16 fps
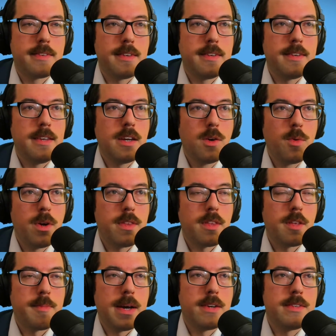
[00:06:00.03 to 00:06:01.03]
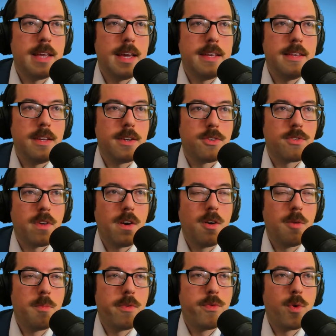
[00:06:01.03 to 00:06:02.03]
deal with about 10 years ago
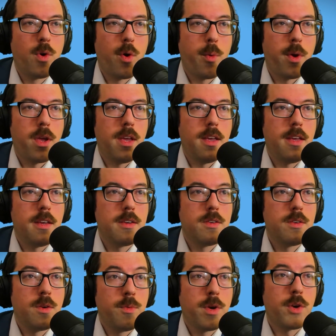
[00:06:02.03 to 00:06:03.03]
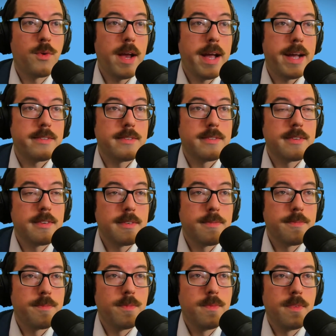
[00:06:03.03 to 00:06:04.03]
before we regressed,
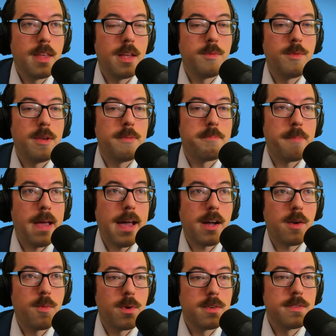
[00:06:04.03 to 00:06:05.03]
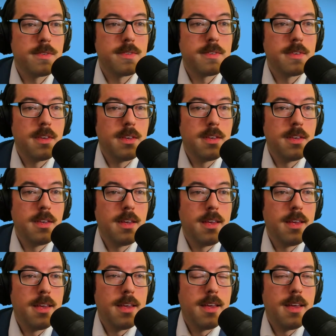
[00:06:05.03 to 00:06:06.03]
went backwards.
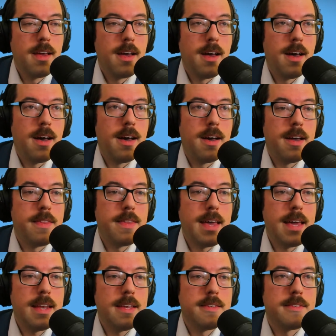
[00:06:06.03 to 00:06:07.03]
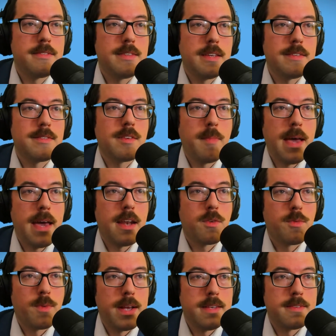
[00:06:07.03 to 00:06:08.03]
And that is systematic
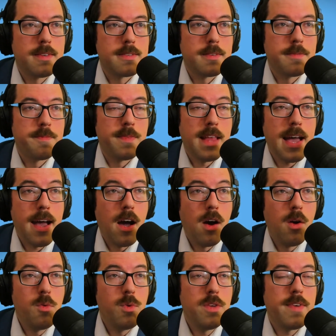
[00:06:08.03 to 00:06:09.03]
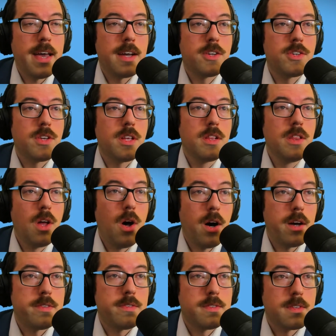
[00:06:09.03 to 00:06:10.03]
racism. Now we've actually
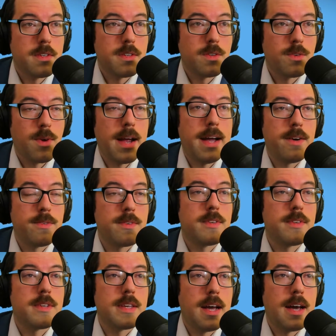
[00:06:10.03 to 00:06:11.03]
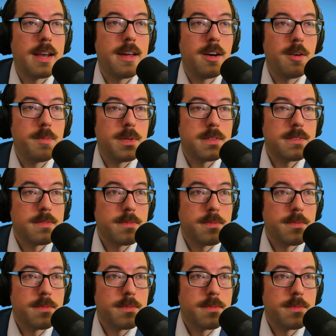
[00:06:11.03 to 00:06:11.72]
lost ground. God help us.